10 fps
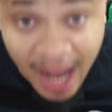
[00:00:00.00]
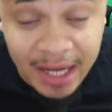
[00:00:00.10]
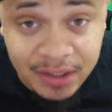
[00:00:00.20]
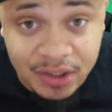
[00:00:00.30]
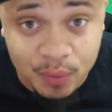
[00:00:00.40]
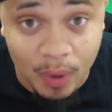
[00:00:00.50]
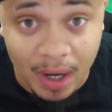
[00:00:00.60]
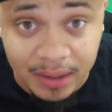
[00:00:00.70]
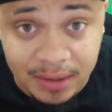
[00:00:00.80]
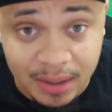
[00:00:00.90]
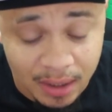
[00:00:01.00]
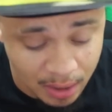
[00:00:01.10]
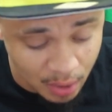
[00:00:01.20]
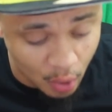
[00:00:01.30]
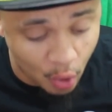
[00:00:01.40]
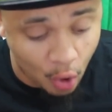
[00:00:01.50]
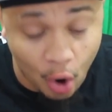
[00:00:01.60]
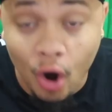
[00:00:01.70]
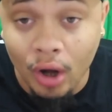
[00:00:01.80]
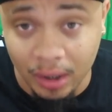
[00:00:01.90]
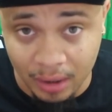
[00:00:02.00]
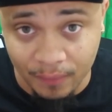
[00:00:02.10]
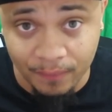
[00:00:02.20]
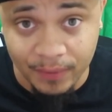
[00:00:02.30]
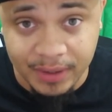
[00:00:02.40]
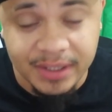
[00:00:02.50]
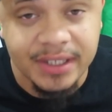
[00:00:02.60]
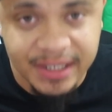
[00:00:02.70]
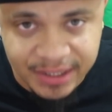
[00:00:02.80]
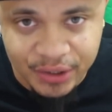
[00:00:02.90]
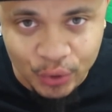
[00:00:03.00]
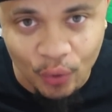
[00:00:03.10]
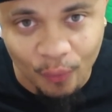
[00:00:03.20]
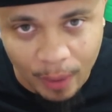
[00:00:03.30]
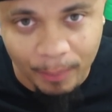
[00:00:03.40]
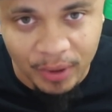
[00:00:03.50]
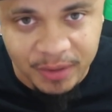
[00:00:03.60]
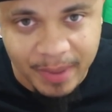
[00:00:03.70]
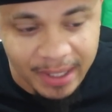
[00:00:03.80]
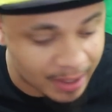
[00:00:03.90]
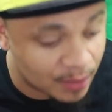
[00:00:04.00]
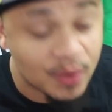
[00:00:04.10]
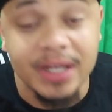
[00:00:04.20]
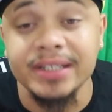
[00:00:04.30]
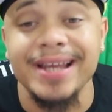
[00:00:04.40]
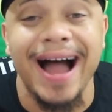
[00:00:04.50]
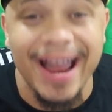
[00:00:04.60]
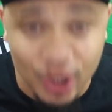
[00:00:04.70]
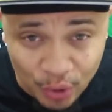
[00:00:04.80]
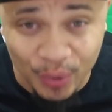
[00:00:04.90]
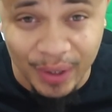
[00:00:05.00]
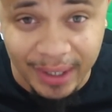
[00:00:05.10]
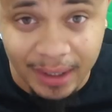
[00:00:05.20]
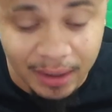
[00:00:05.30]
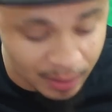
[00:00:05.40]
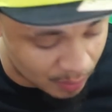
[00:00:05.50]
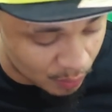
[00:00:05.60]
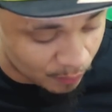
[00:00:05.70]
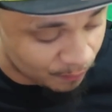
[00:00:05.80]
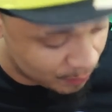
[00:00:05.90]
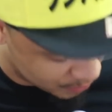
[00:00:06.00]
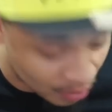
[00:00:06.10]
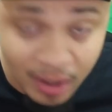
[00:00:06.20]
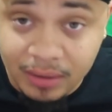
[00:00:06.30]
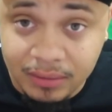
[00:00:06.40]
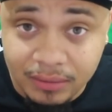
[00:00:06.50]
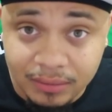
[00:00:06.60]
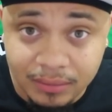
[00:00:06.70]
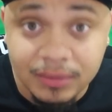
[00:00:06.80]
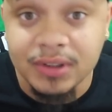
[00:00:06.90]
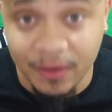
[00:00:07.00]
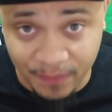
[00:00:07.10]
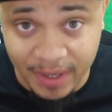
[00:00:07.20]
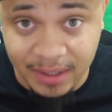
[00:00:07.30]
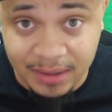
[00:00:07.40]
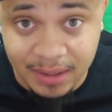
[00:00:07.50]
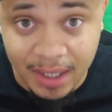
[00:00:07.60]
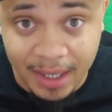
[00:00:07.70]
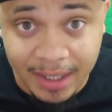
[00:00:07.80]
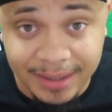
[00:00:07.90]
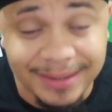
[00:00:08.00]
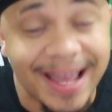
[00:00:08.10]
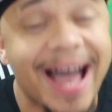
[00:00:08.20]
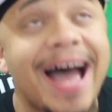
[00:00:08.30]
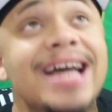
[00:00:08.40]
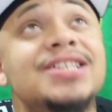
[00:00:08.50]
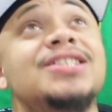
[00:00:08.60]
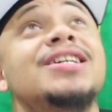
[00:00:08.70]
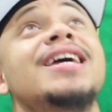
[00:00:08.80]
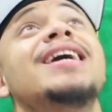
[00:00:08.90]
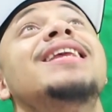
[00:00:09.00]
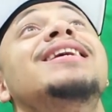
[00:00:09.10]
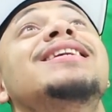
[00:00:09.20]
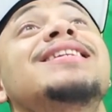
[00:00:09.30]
I just watched all of season two of One Punch Man, the entire thing, from start to finish. That shit